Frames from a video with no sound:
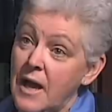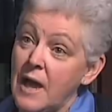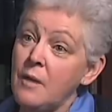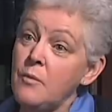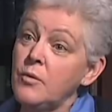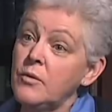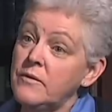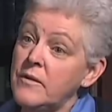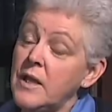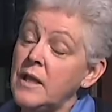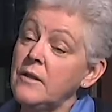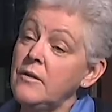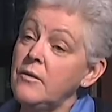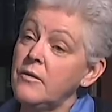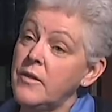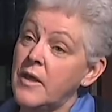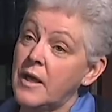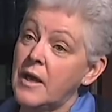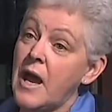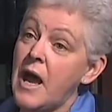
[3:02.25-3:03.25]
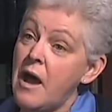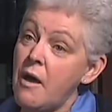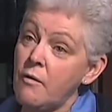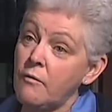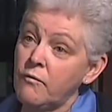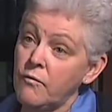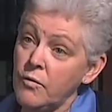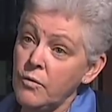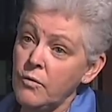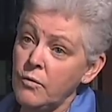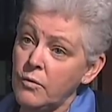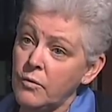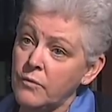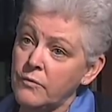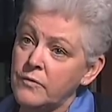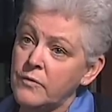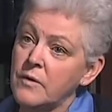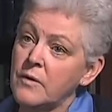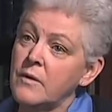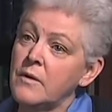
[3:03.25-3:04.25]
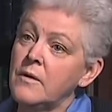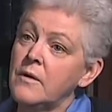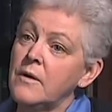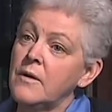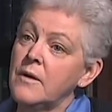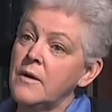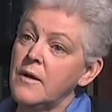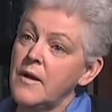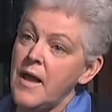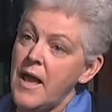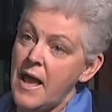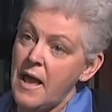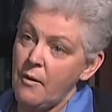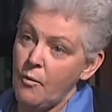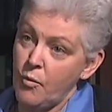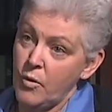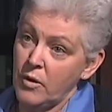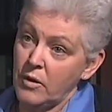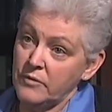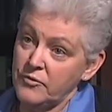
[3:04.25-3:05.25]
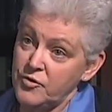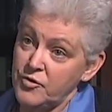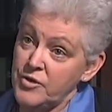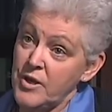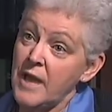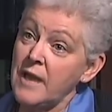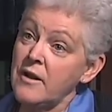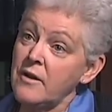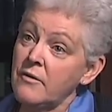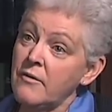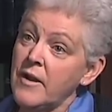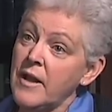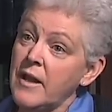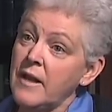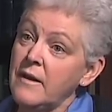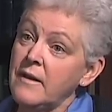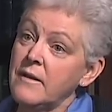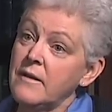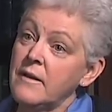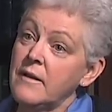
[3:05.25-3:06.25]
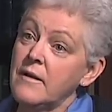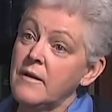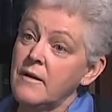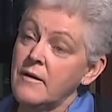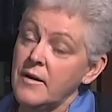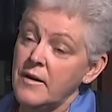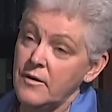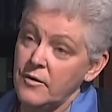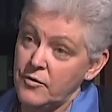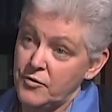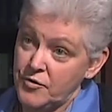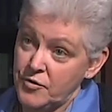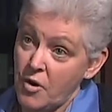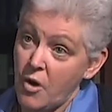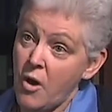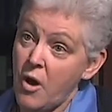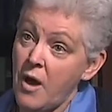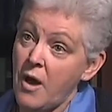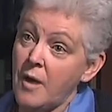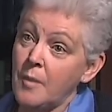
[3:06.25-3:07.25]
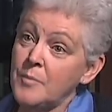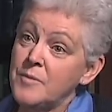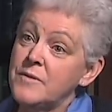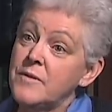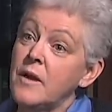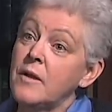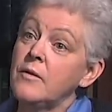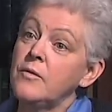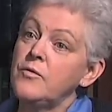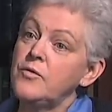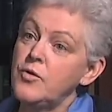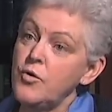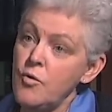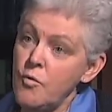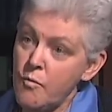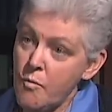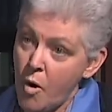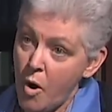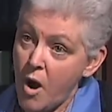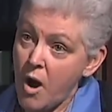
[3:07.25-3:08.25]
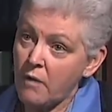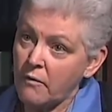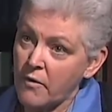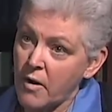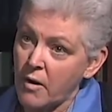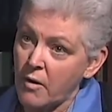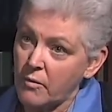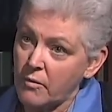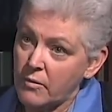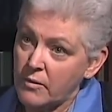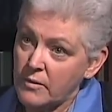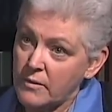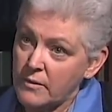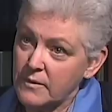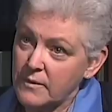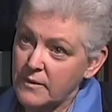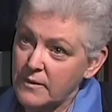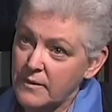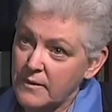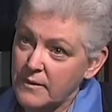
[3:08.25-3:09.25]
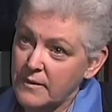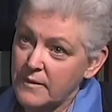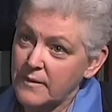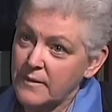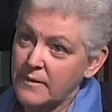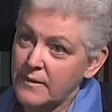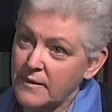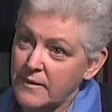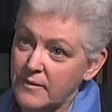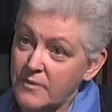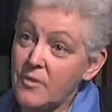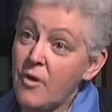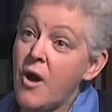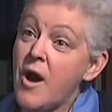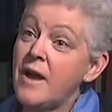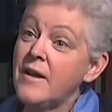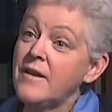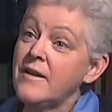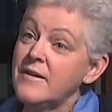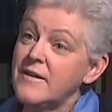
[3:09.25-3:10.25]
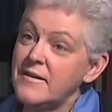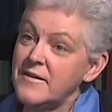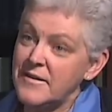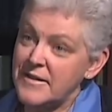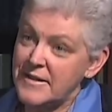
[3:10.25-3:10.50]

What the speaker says: I will tell you that our rules will generate jobs tomorrow, not